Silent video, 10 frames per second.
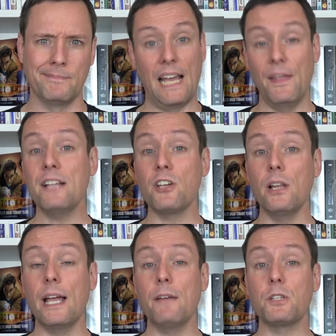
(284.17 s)
And that's
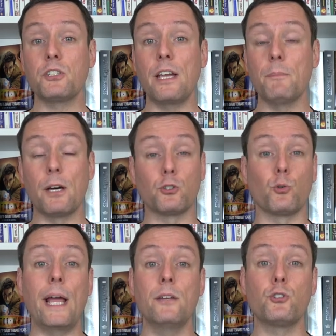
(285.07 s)
all I have to say about
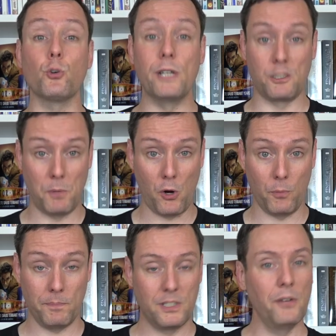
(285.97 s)
Gran
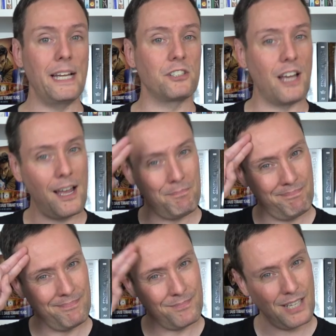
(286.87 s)
Turismo. Till next time.
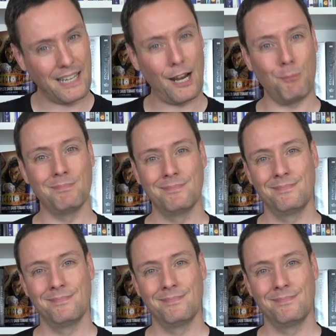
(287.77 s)
Take care.